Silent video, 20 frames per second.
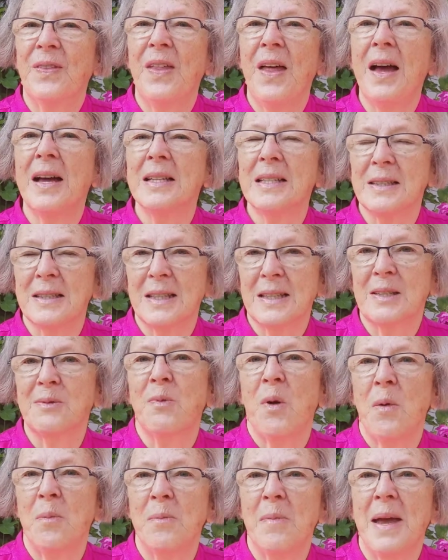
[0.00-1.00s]
That's
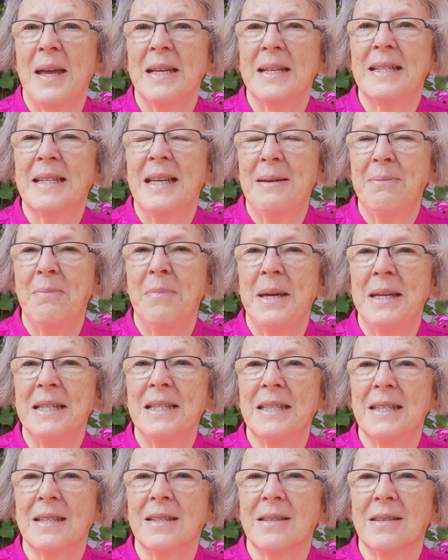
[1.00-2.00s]
what makes it
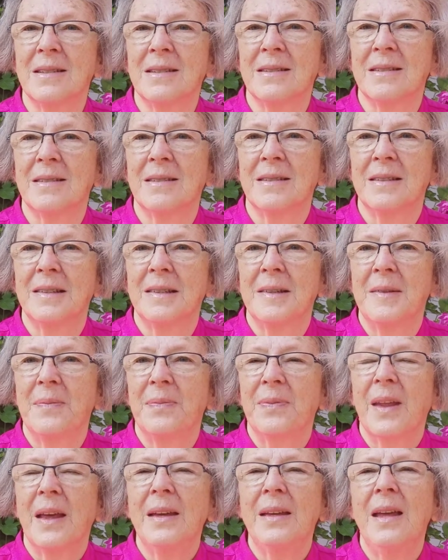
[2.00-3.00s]
missed.
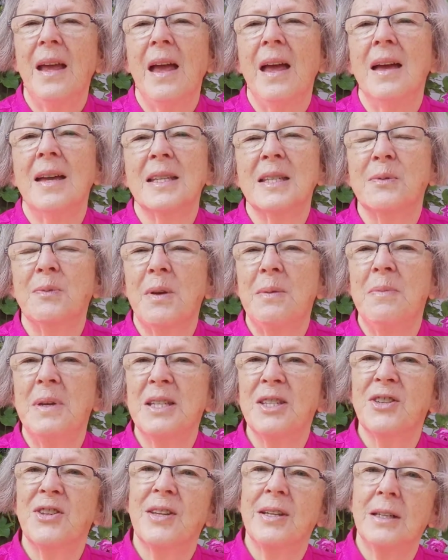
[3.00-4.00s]
Yes, we
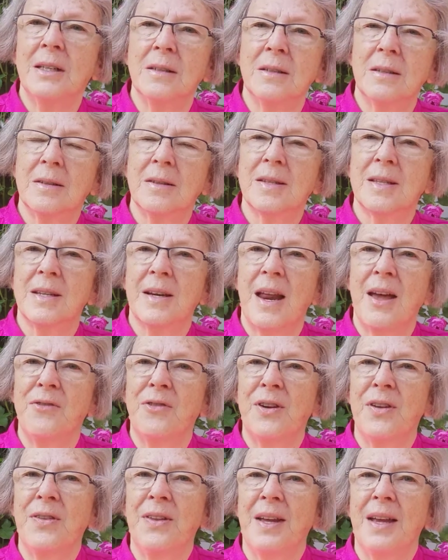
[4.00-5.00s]
missed the hugs and
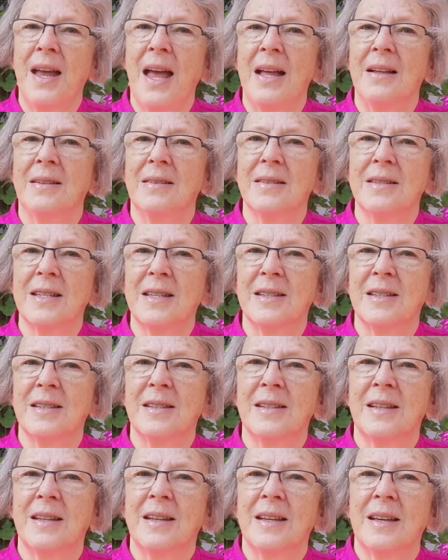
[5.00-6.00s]
everything else.
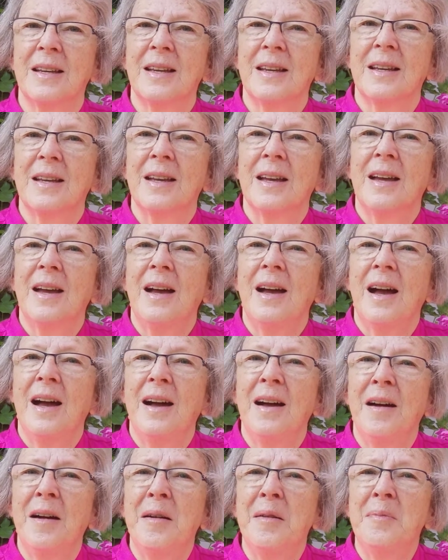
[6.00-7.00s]

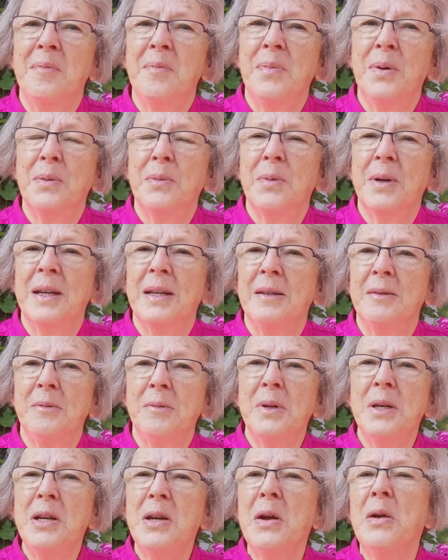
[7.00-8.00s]
But we
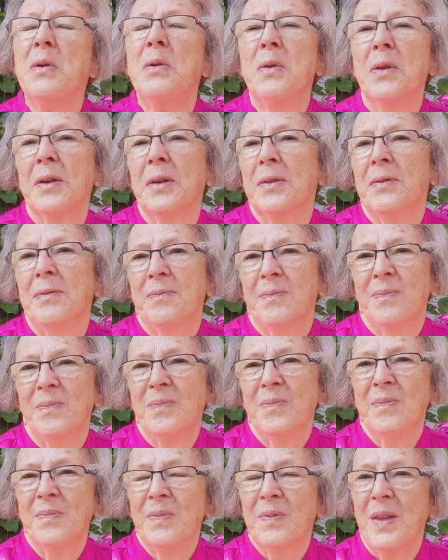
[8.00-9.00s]
knew that
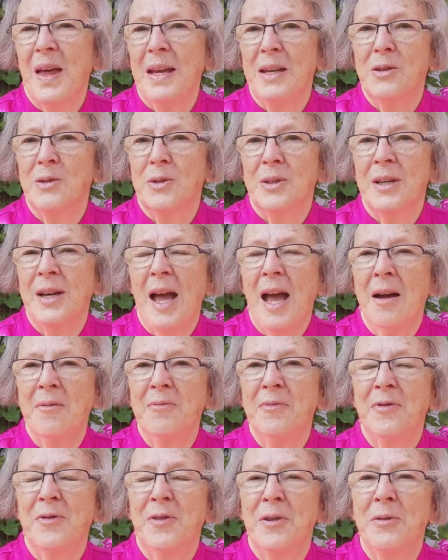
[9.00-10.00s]
they couldn't
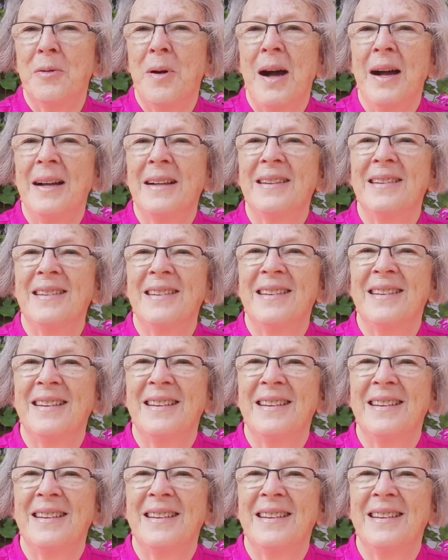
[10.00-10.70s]
happen for a while.